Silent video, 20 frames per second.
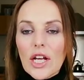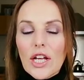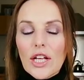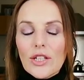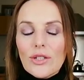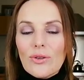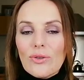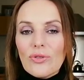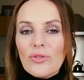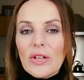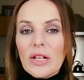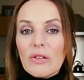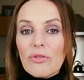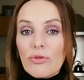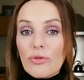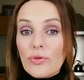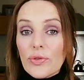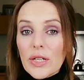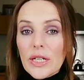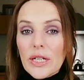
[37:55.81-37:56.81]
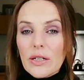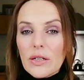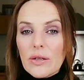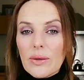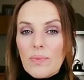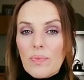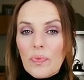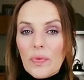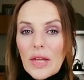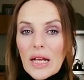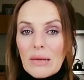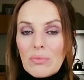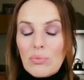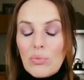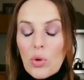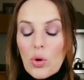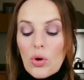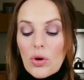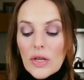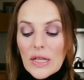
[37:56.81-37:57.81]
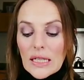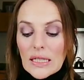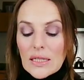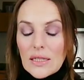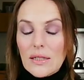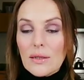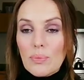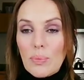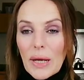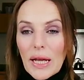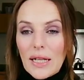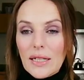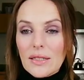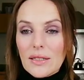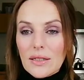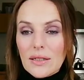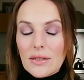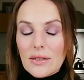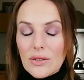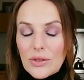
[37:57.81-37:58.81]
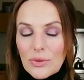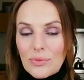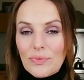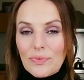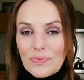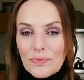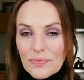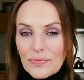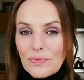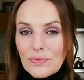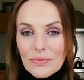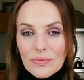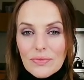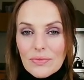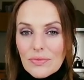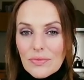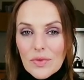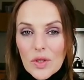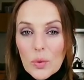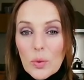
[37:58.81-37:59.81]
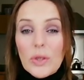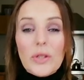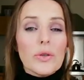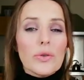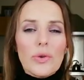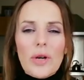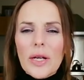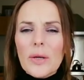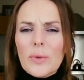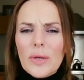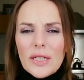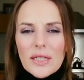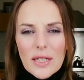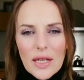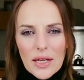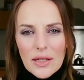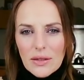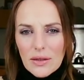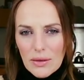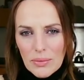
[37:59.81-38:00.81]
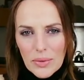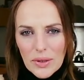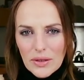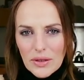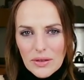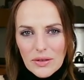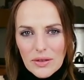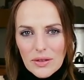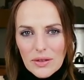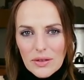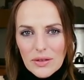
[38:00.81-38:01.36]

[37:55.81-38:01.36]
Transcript: you feel freer and more independent. What a great way to end the month,